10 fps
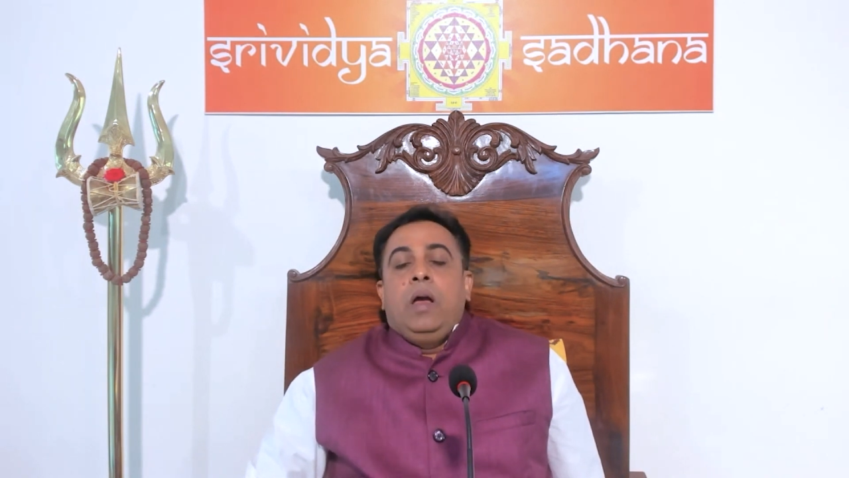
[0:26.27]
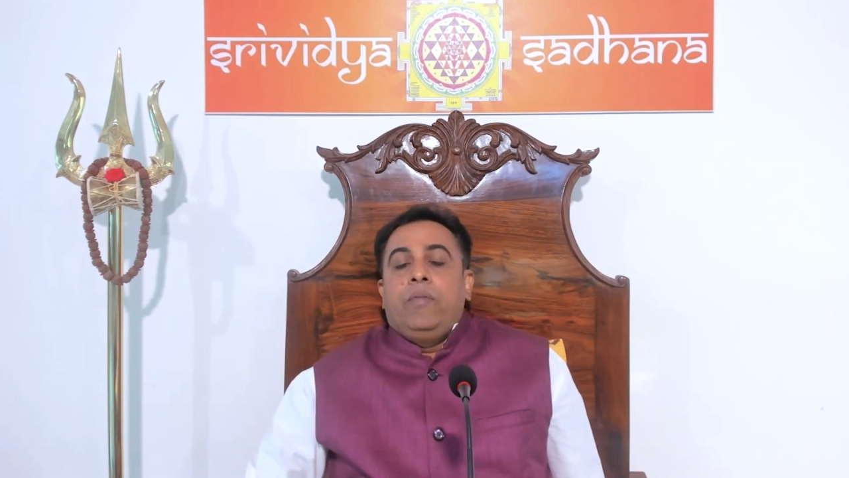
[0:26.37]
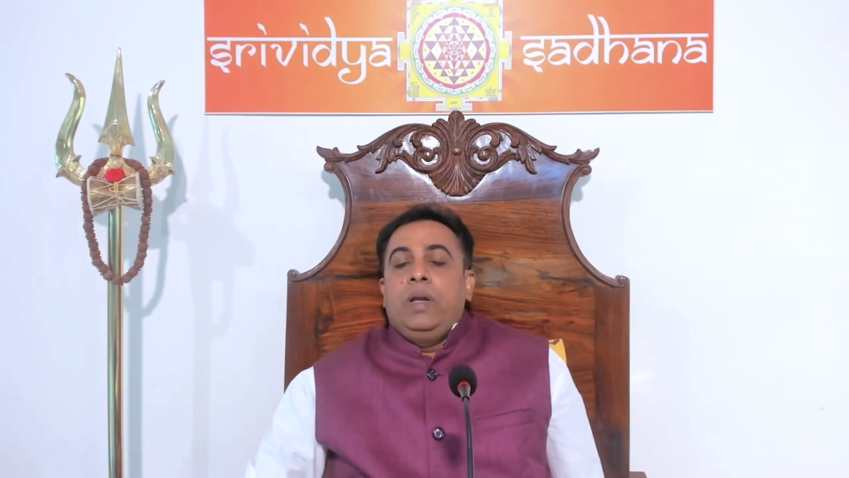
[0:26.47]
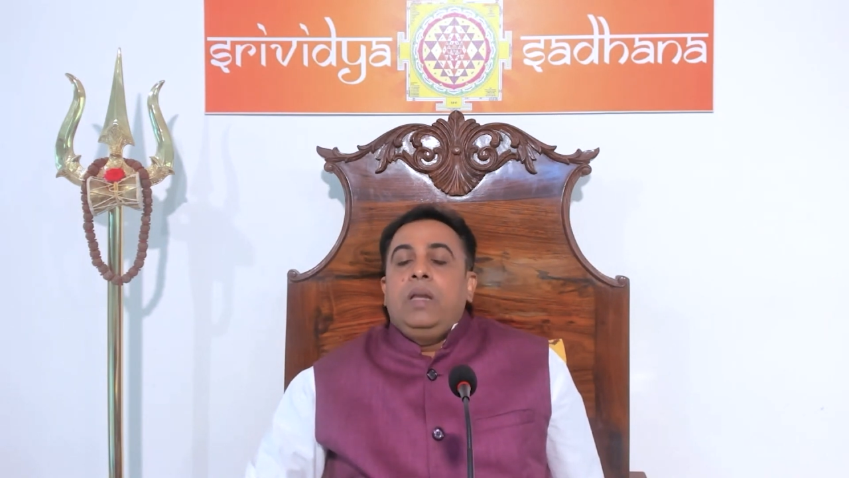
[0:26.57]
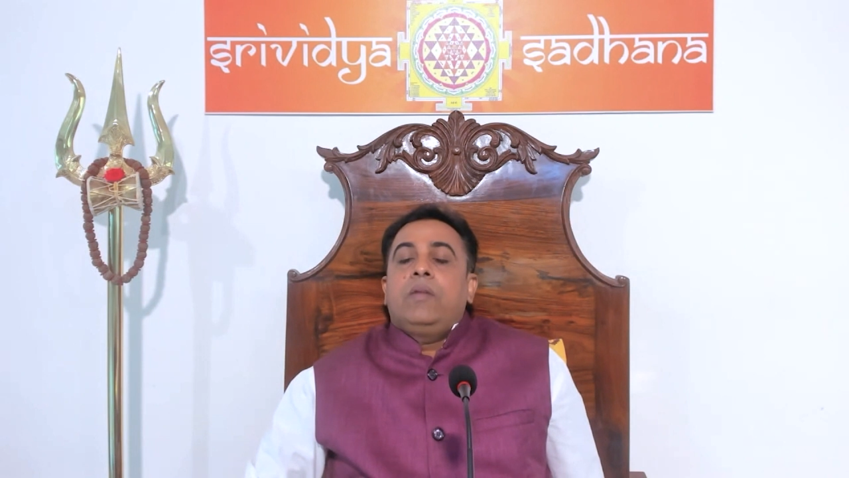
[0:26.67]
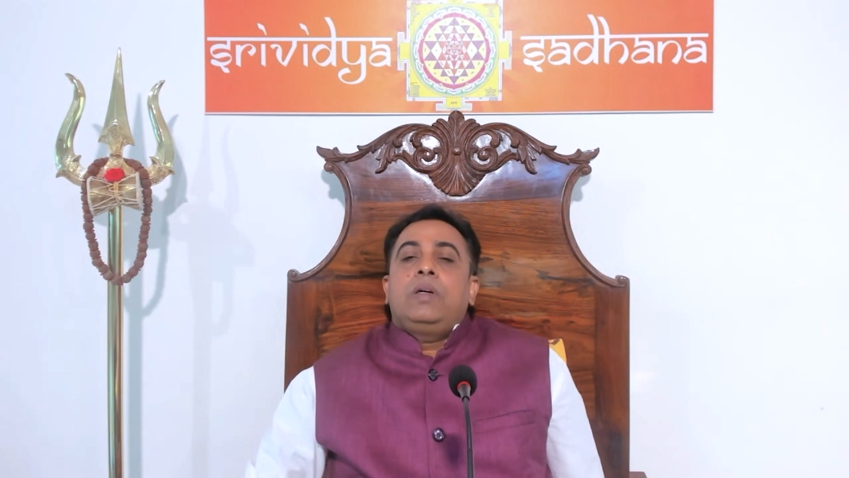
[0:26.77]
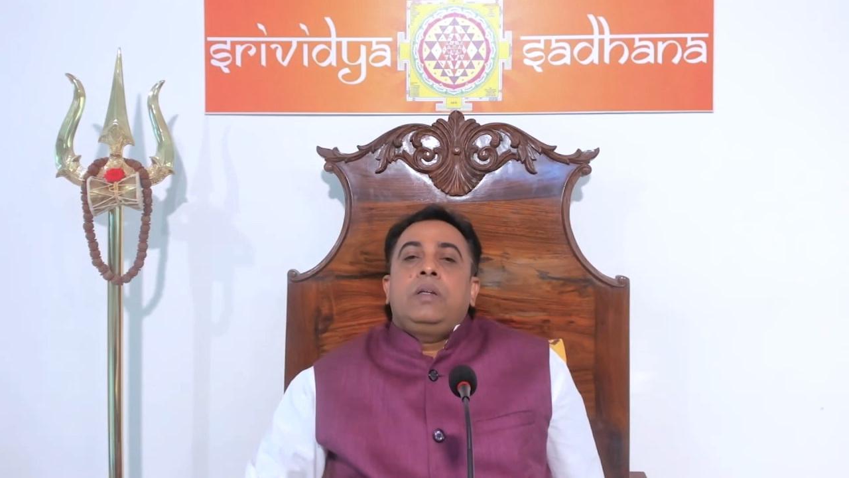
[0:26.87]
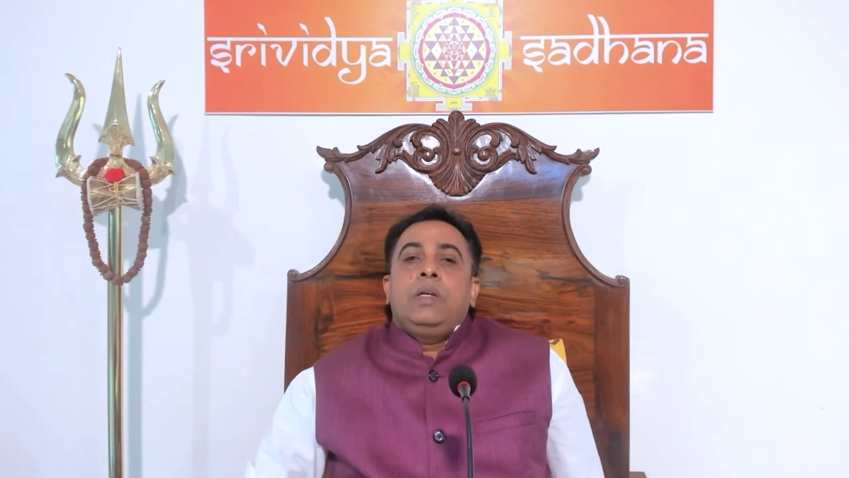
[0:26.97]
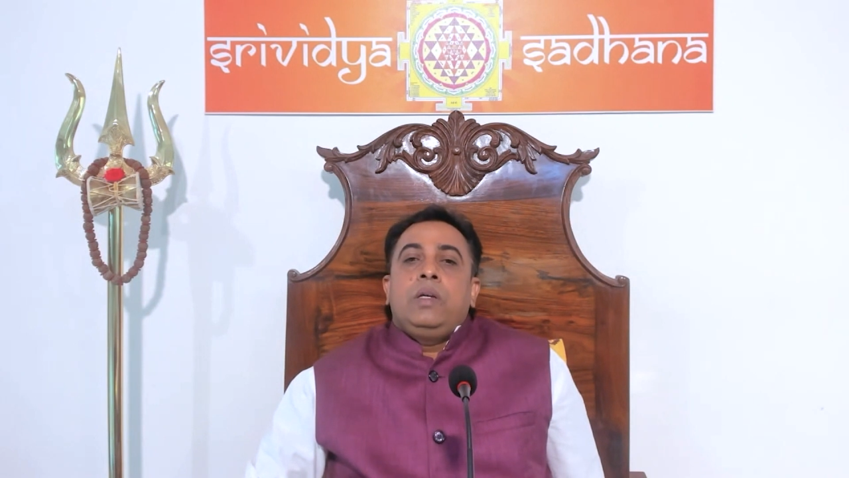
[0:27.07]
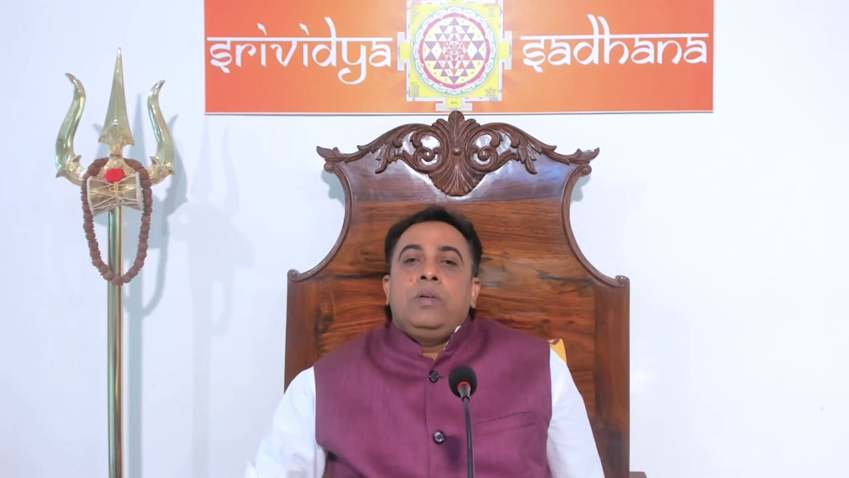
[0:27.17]
Whenever
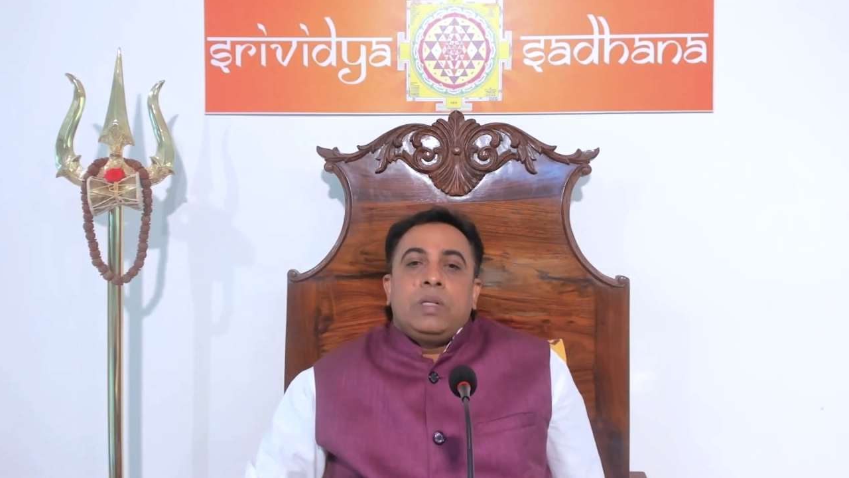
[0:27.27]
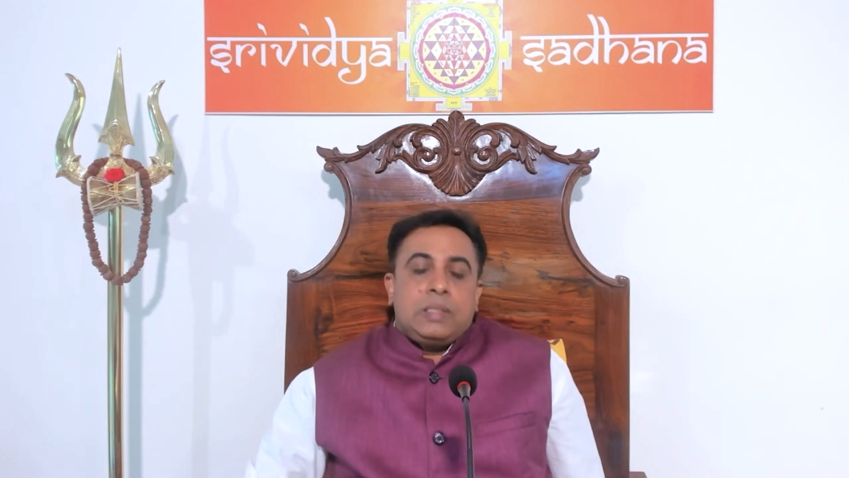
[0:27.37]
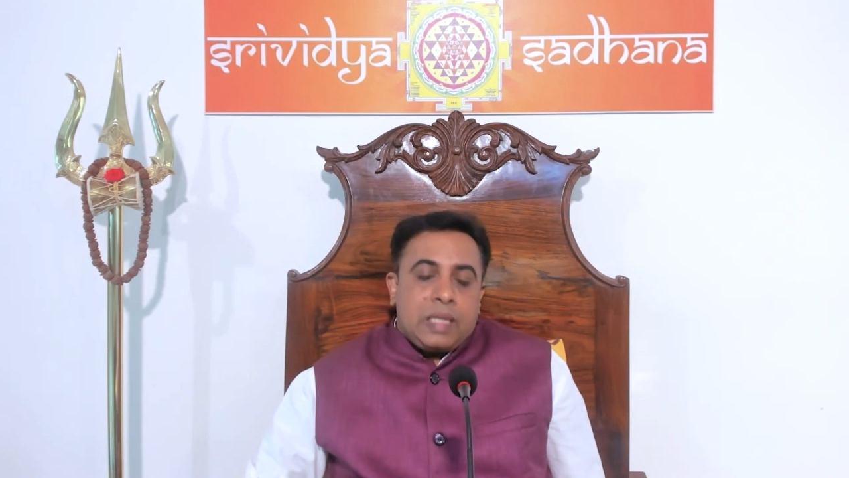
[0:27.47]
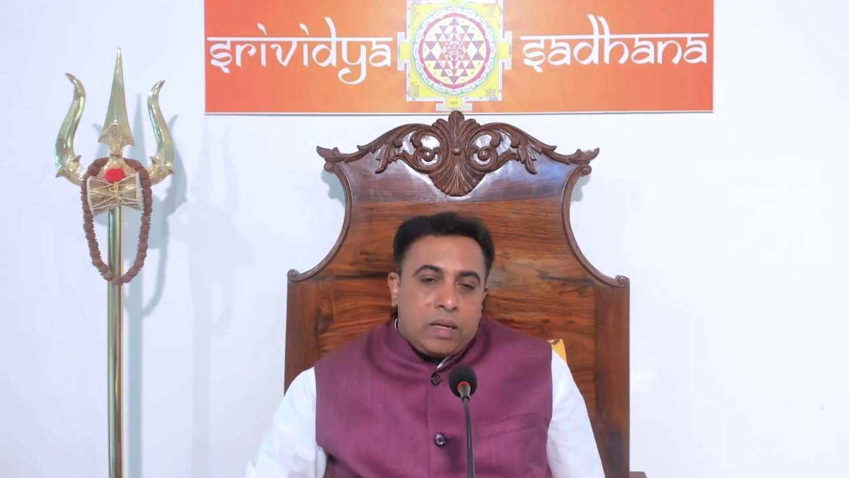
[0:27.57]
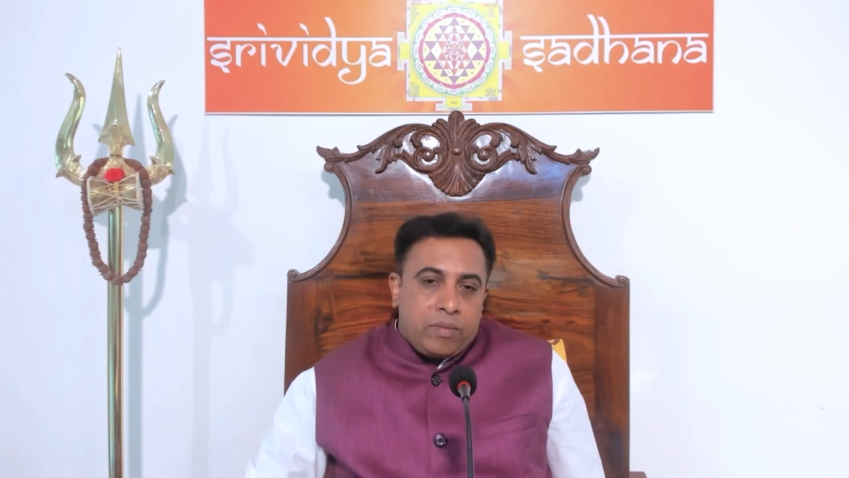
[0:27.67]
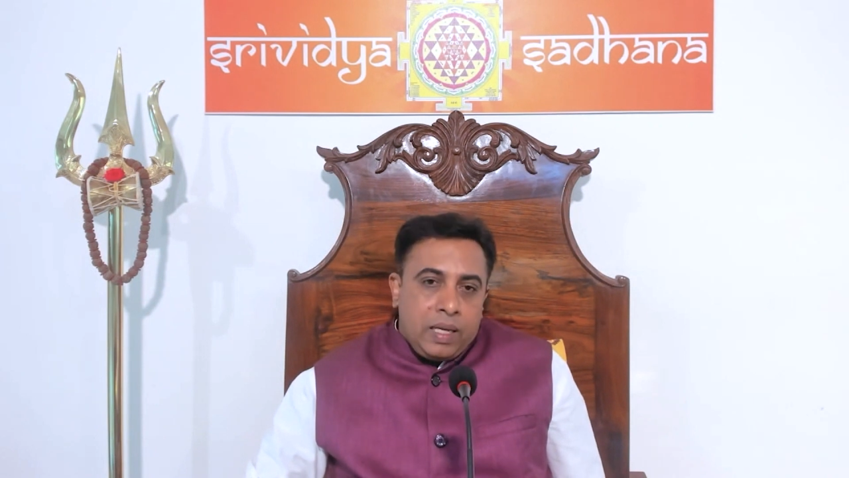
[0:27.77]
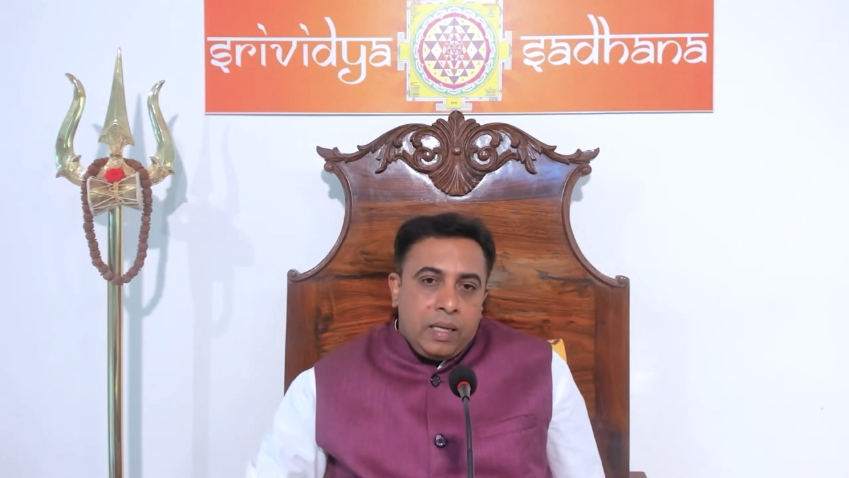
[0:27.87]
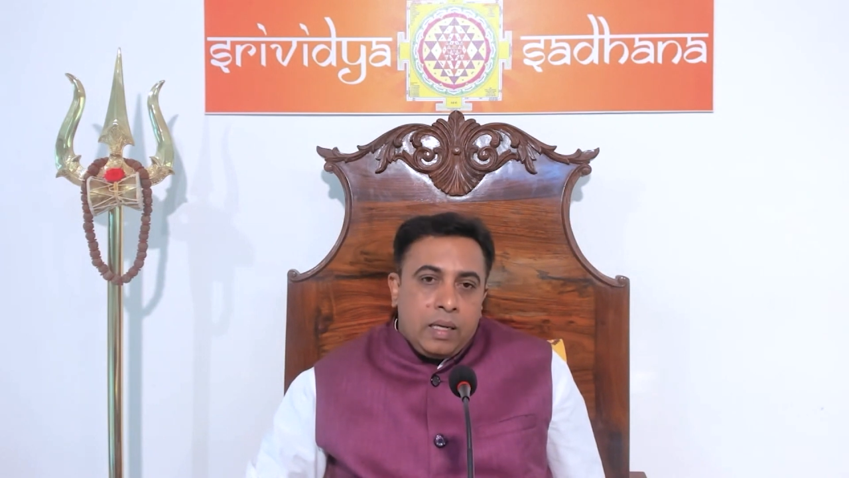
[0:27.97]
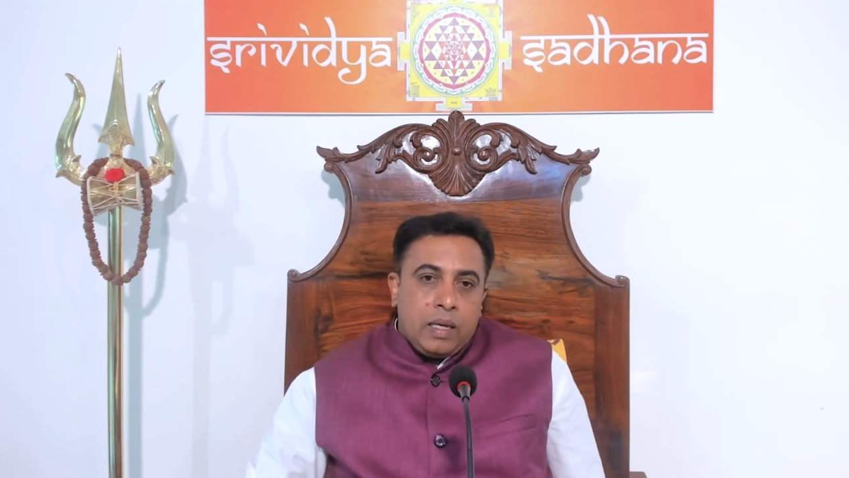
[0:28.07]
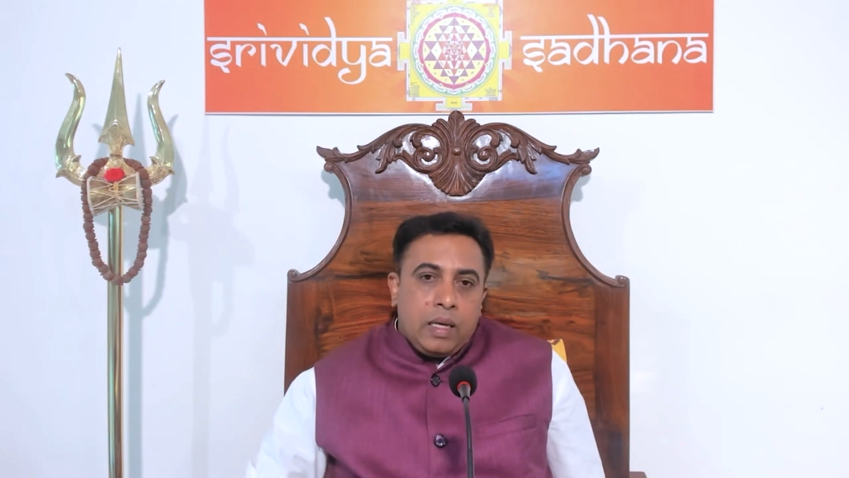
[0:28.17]
you are
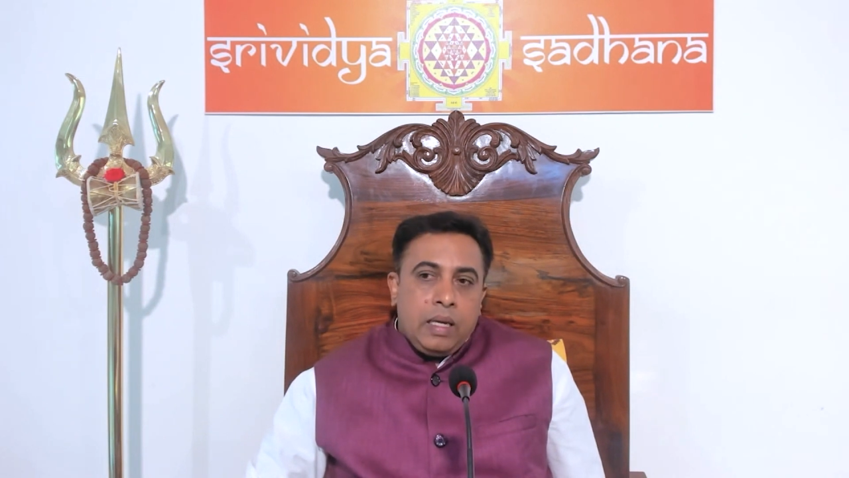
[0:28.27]
traveling